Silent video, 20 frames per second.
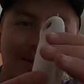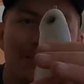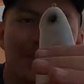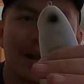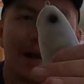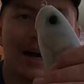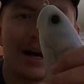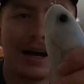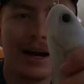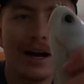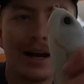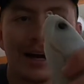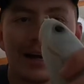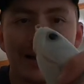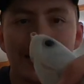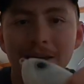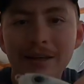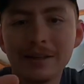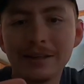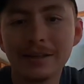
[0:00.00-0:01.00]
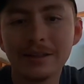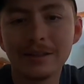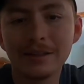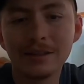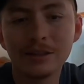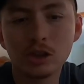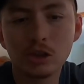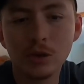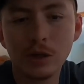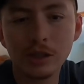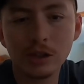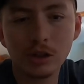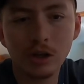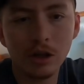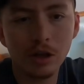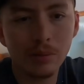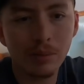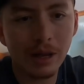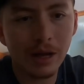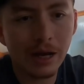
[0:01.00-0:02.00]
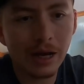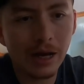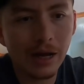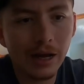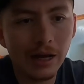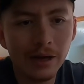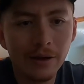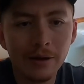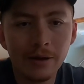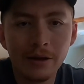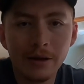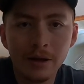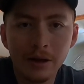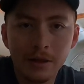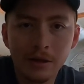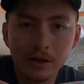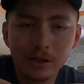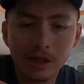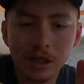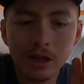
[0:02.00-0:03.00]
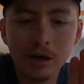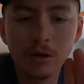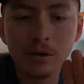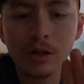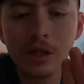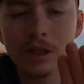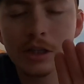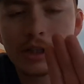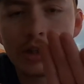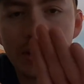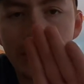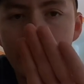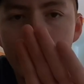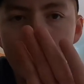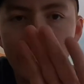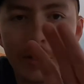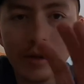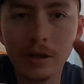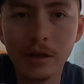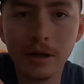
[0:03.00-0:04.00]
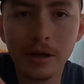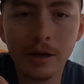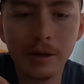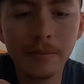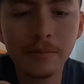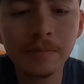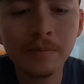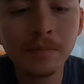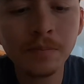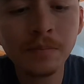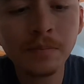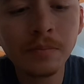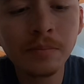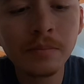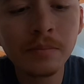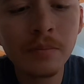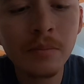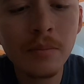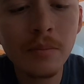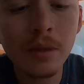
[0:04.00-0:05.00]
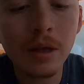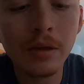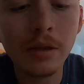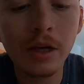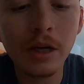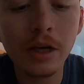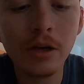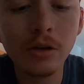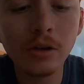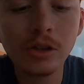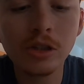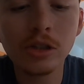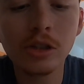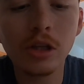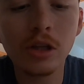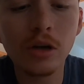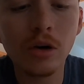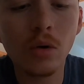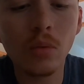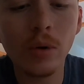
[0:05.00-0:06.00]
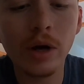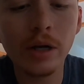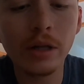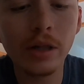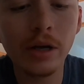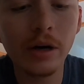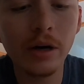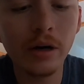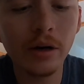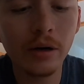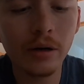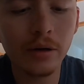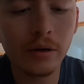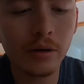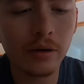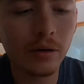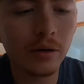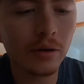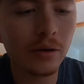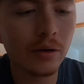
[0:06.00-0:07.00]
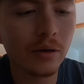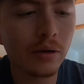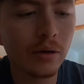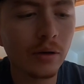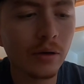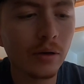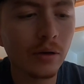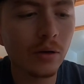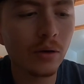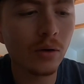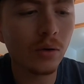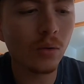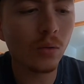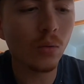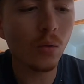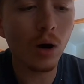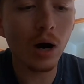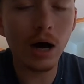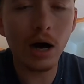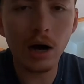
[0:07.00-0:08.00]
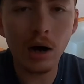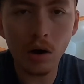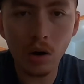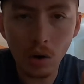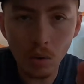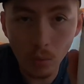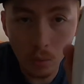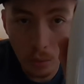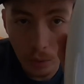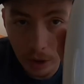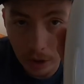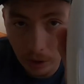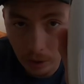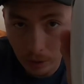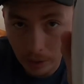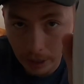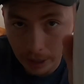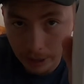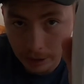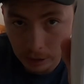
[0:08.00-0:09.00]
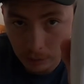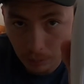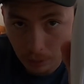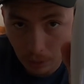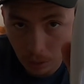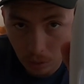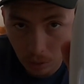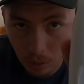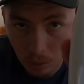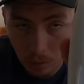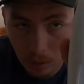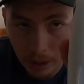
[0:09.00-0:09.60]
The black eye, straight solid black eye. There's a little detail there in the gills. There's a little red there. Wow, real nice pearl